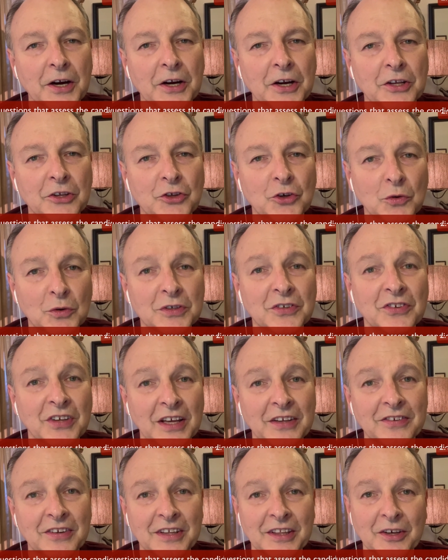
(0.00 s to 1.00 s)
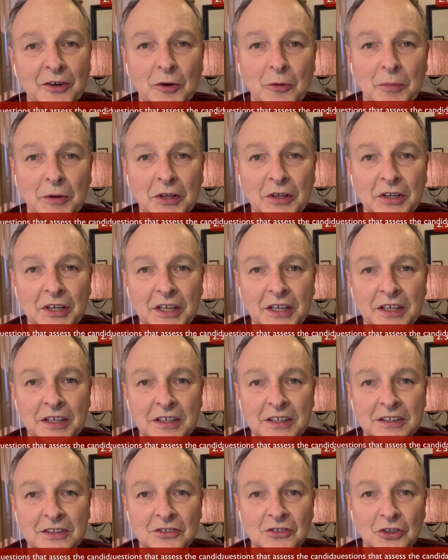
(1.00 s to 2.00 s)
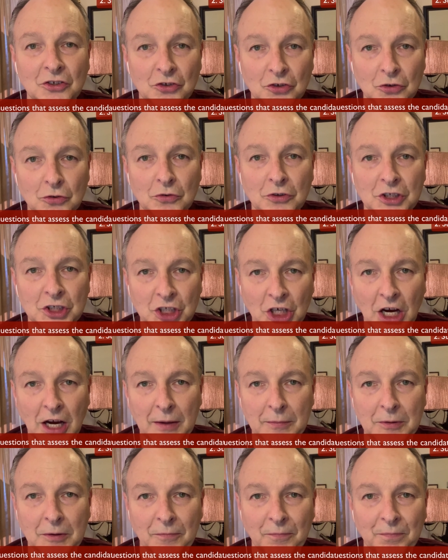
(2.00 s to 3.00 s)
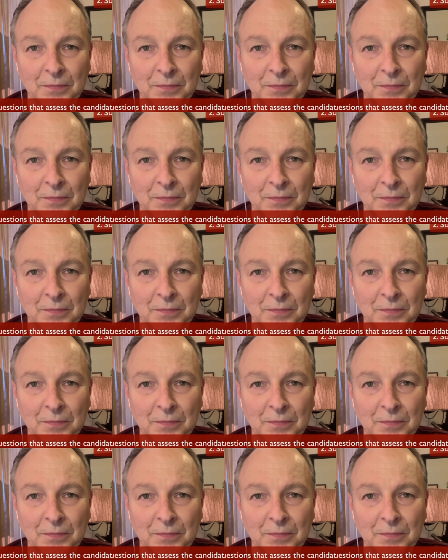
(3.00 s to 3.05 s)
you assessing their ability to do the job.